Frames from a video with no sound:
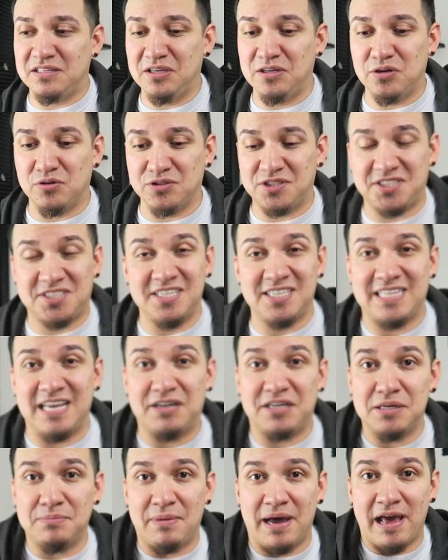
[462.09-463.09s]
you know, sit
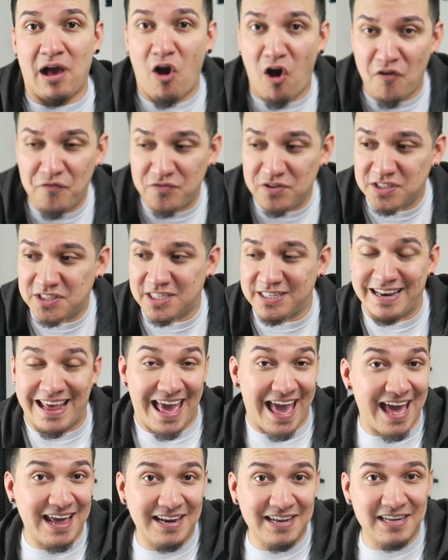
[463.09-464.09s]
down in my office and
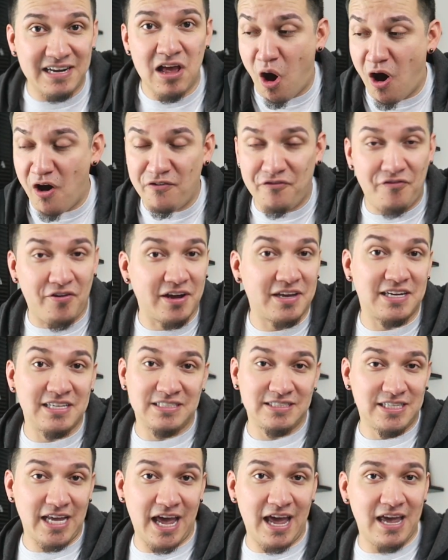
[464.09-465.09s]
edit all fucking
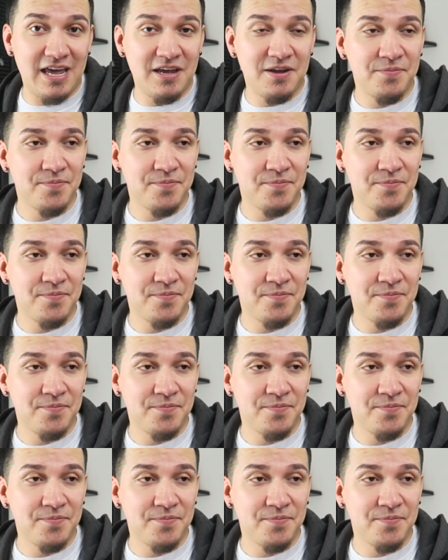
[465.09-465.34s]
day.